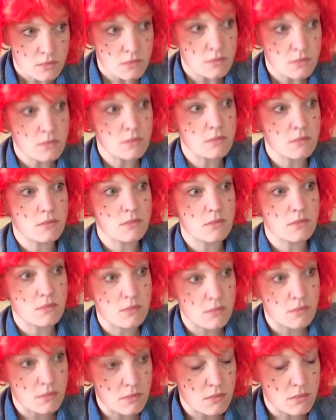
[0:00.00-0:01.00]

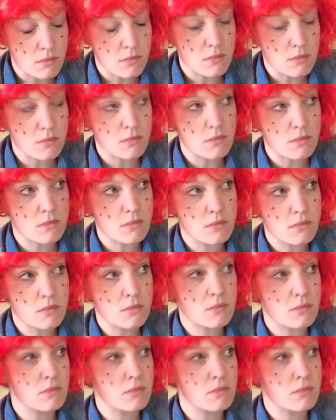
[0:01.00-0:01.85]
Nobody speaks.